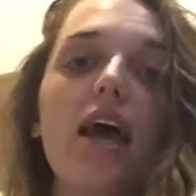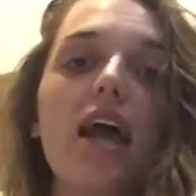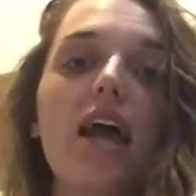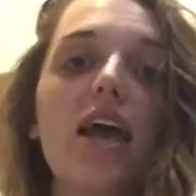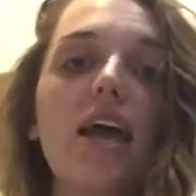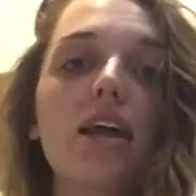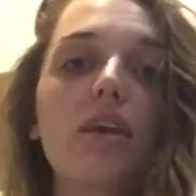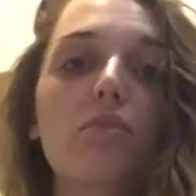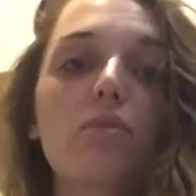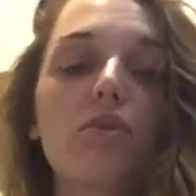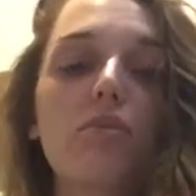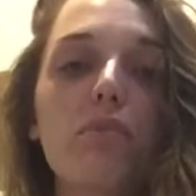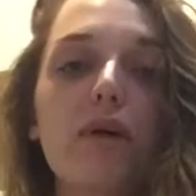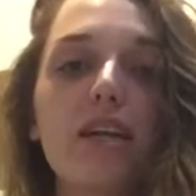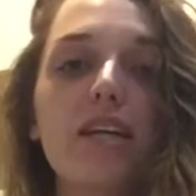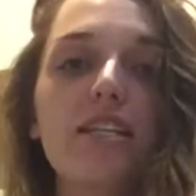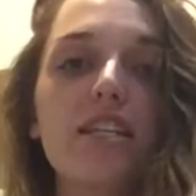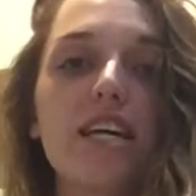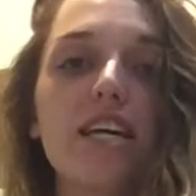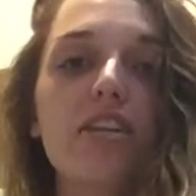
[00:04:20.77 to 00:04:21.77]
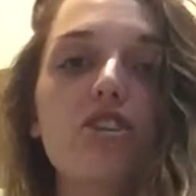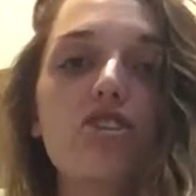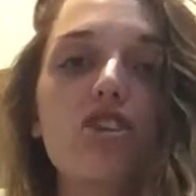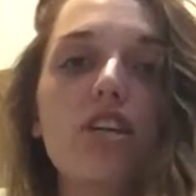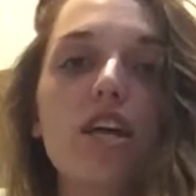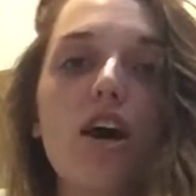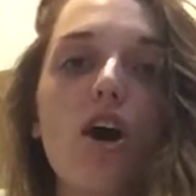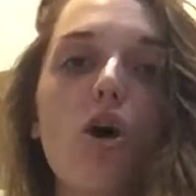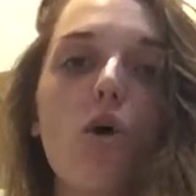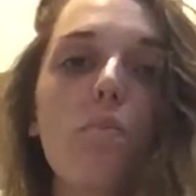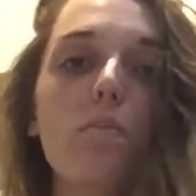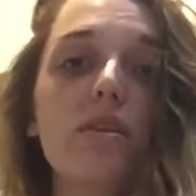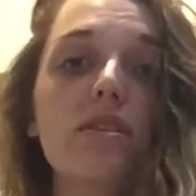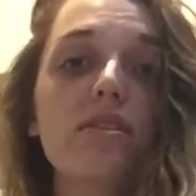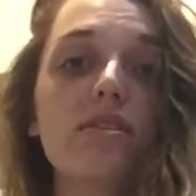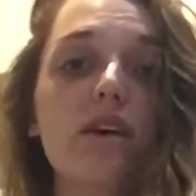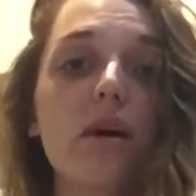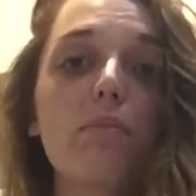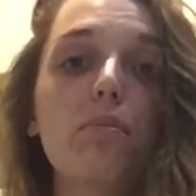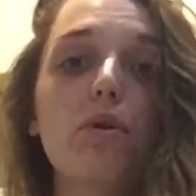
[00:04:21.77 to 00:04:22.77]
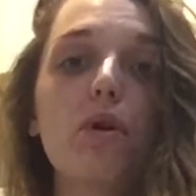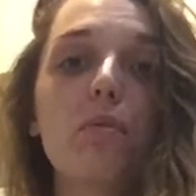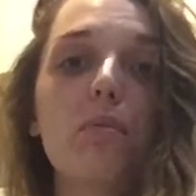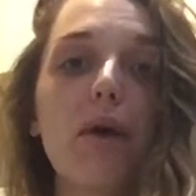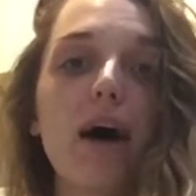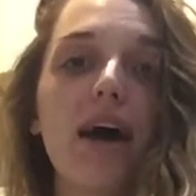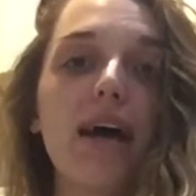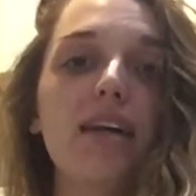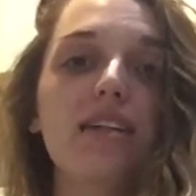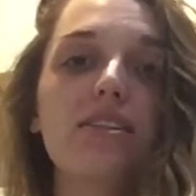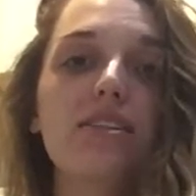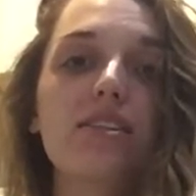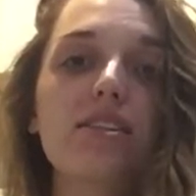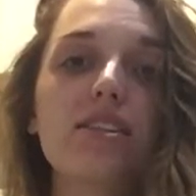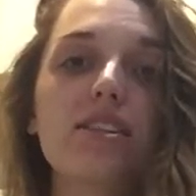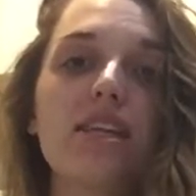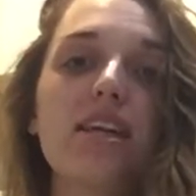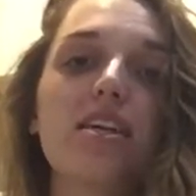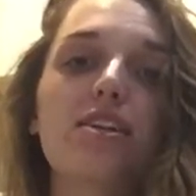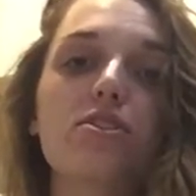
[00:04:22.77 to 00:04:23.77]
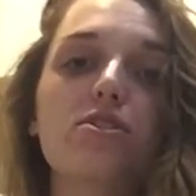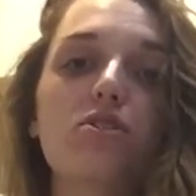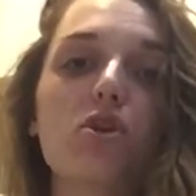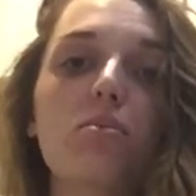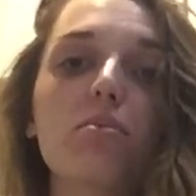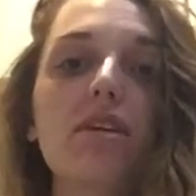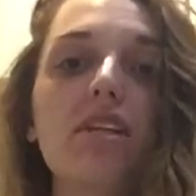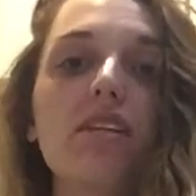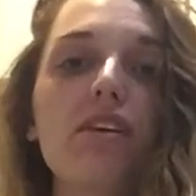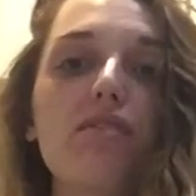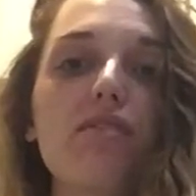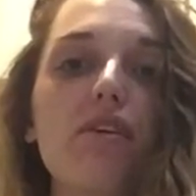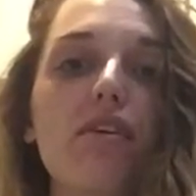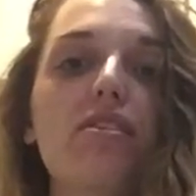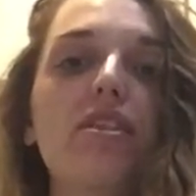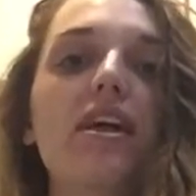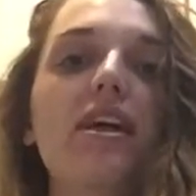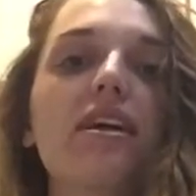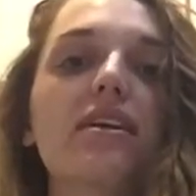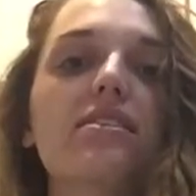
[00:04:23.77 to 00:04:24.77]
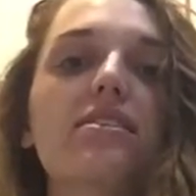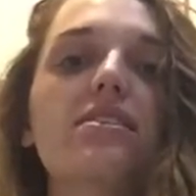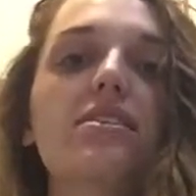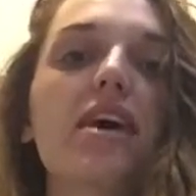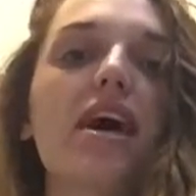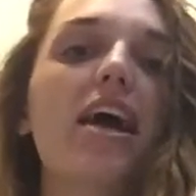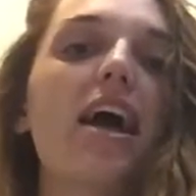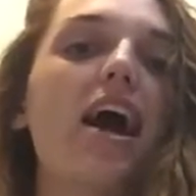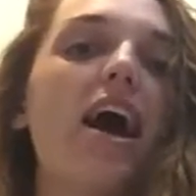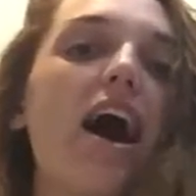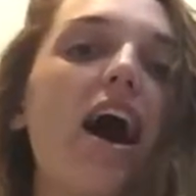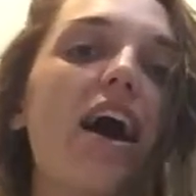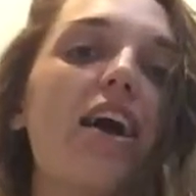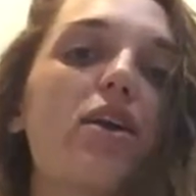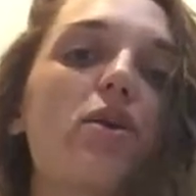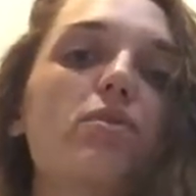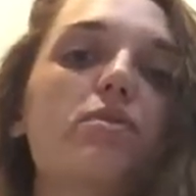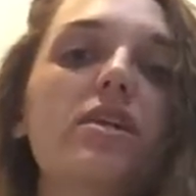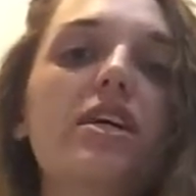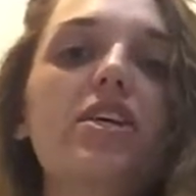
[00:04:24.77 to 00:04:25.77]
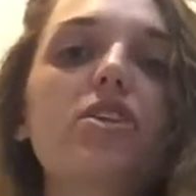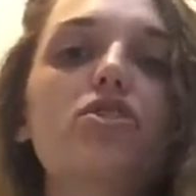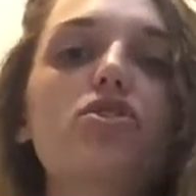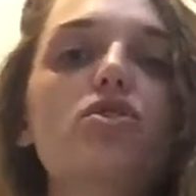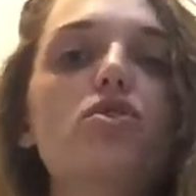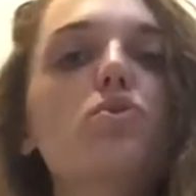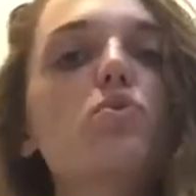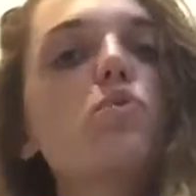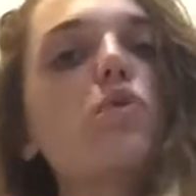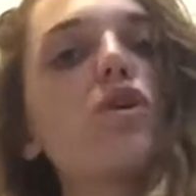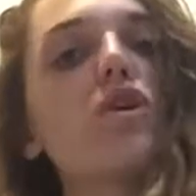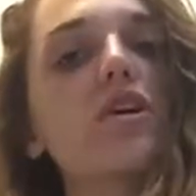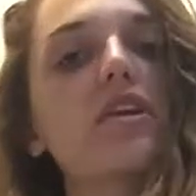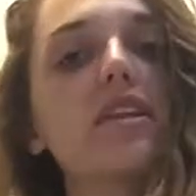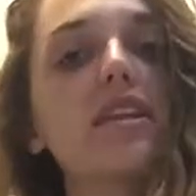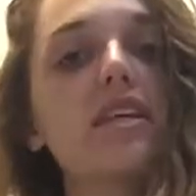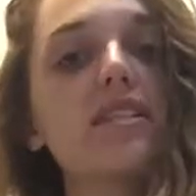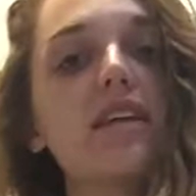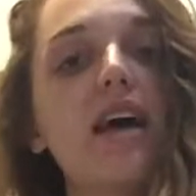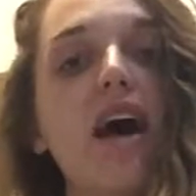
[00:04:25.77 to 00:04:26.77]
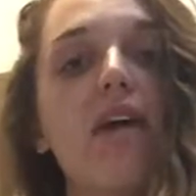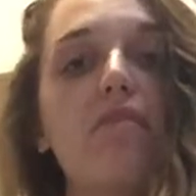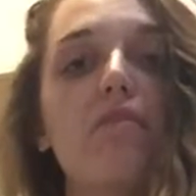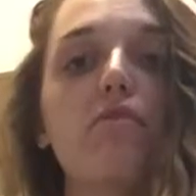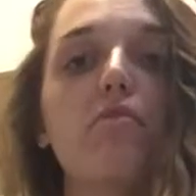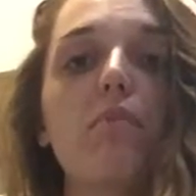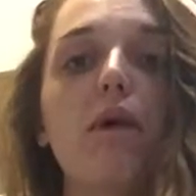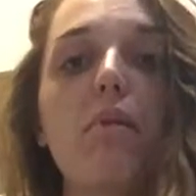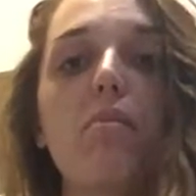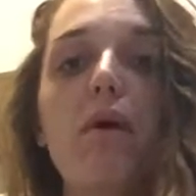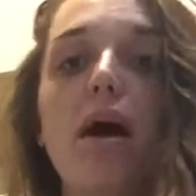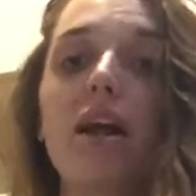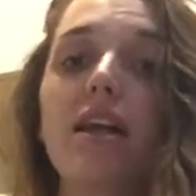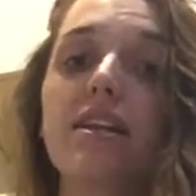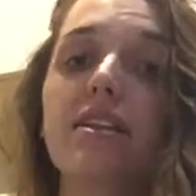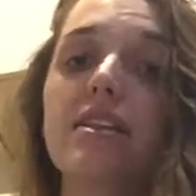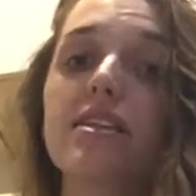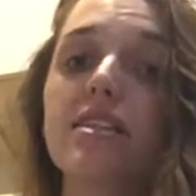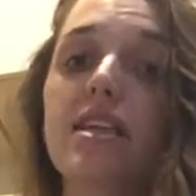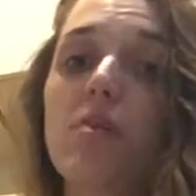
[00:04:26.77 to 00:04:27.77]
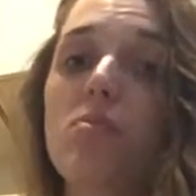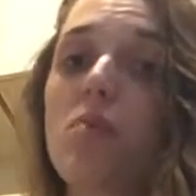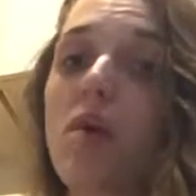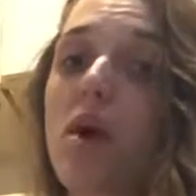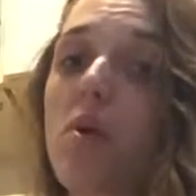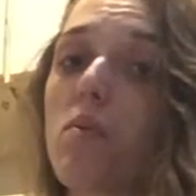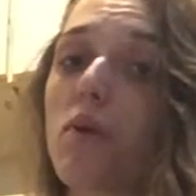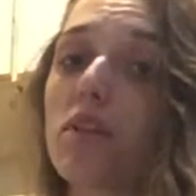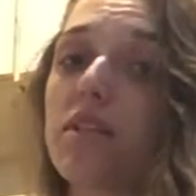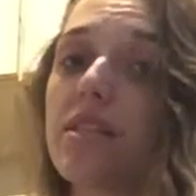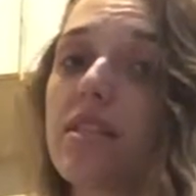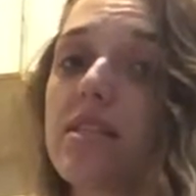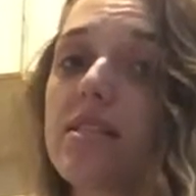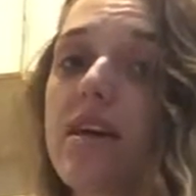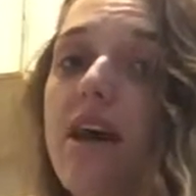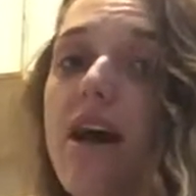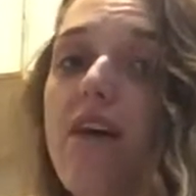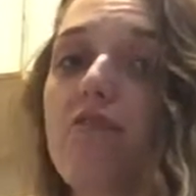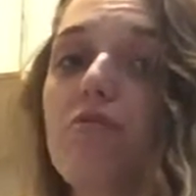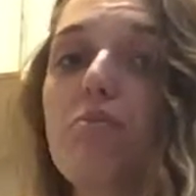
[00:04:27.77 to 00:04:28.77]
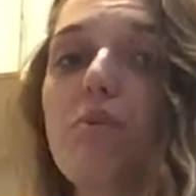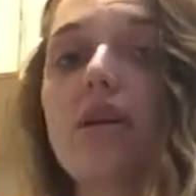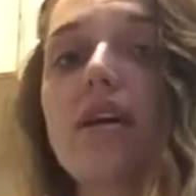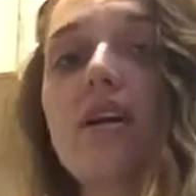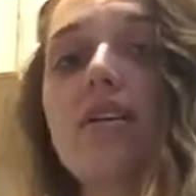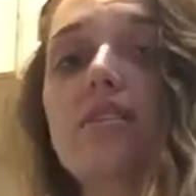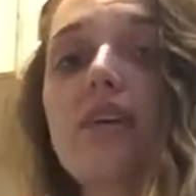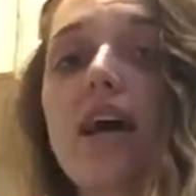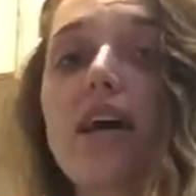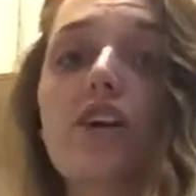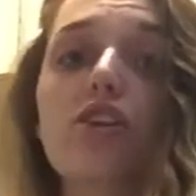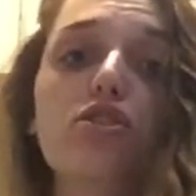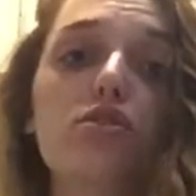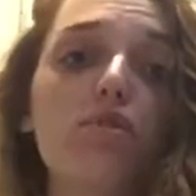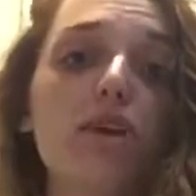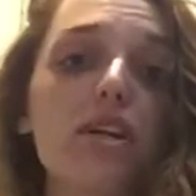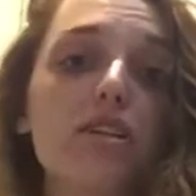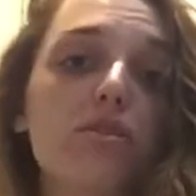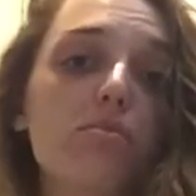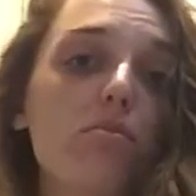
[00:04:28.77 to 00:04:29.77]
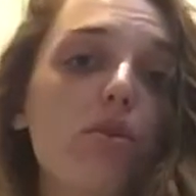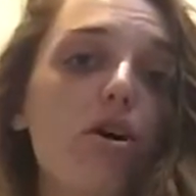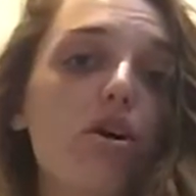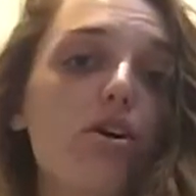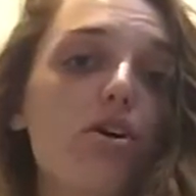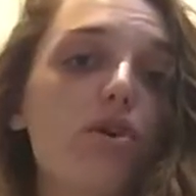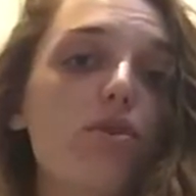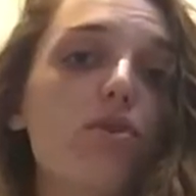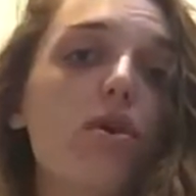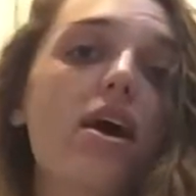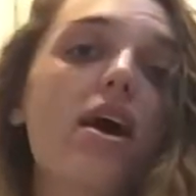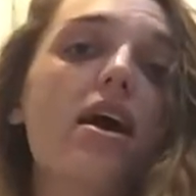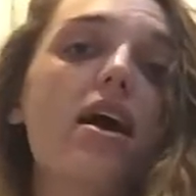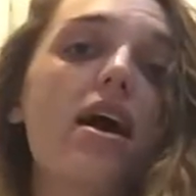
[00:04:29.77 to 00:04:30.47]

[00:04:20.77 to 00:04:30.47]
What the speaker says: And with meditation, it opens up your mind to think so many different things. Like, I don't need to work this half of my body the same way I worked this half because I could do that tomorrow.